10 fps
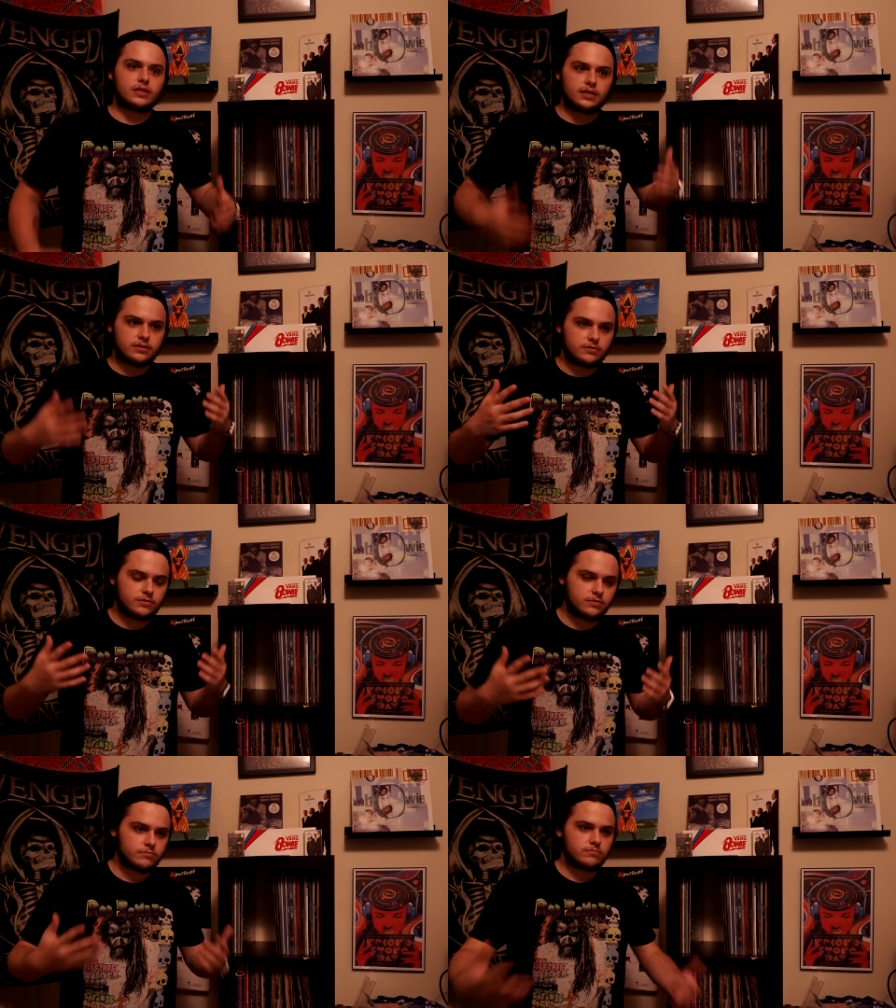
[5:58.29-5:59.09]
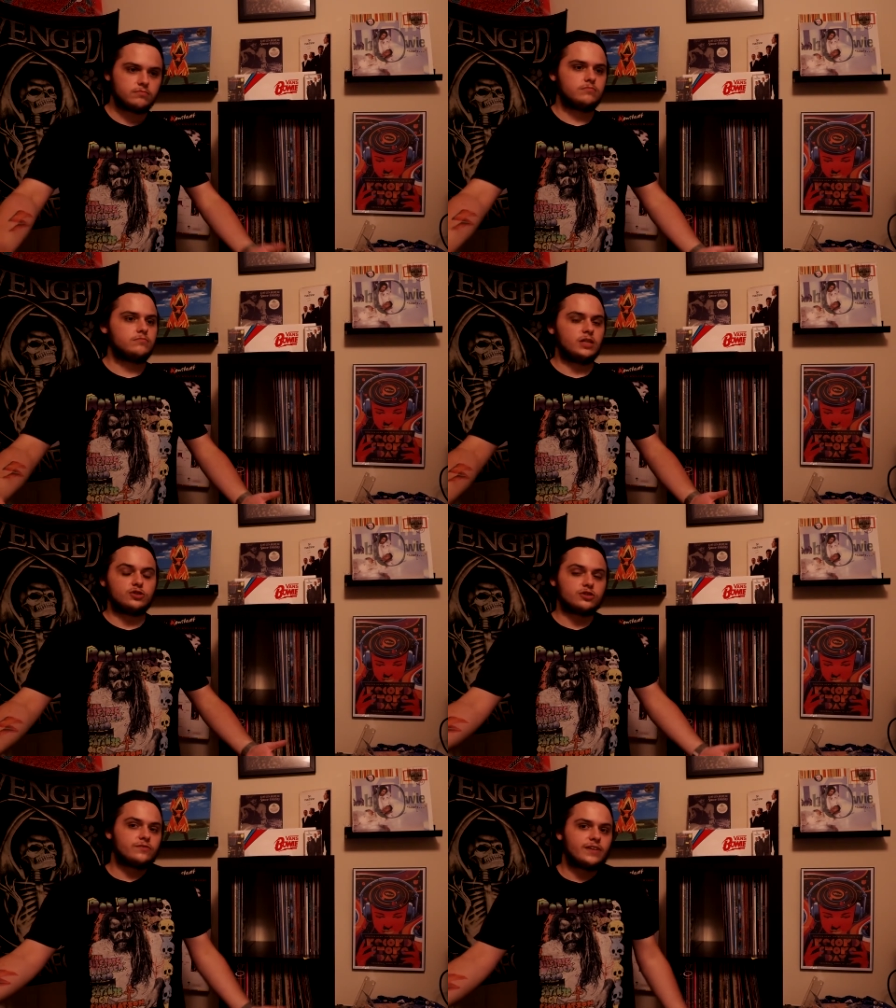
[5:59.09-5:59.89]
They're
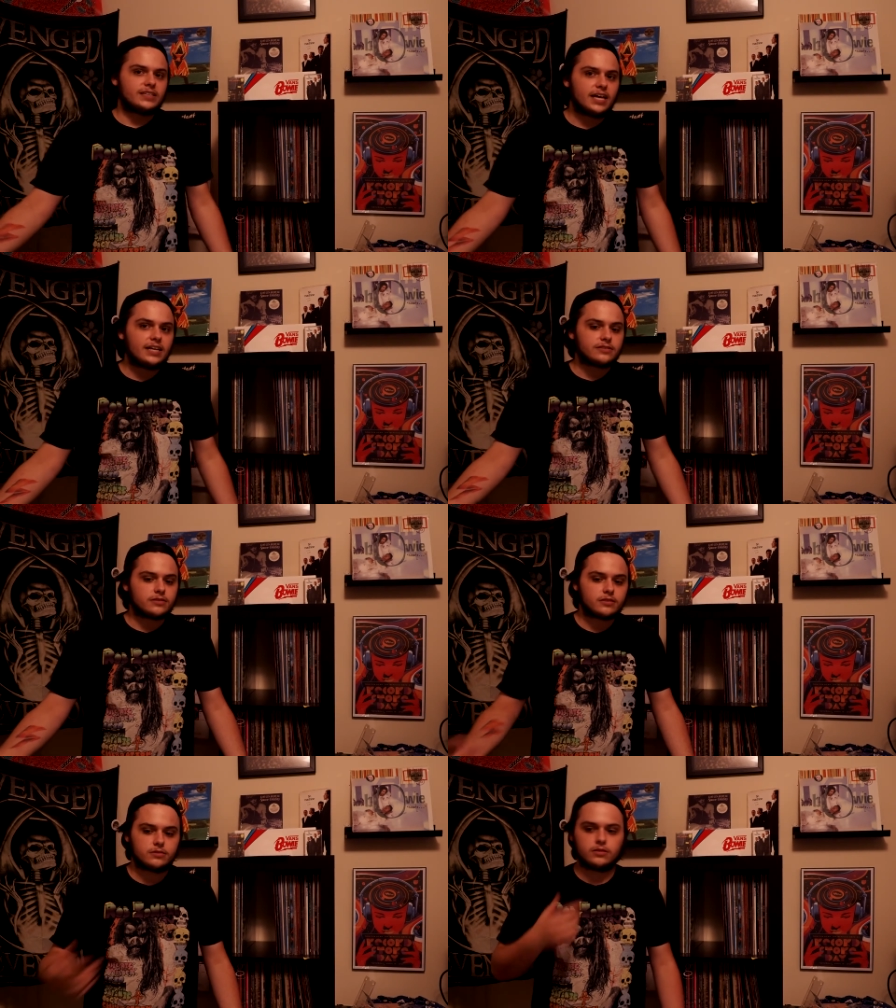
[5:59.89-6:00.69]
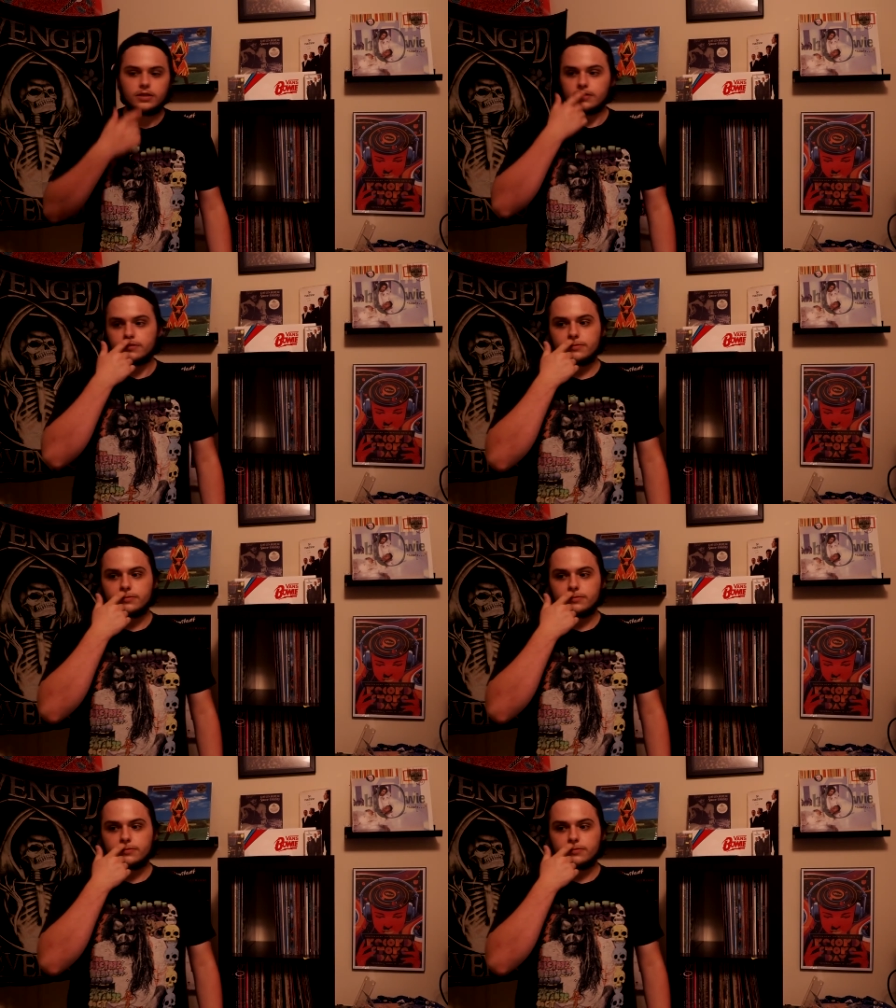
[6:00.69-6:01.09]
just fantastic. Like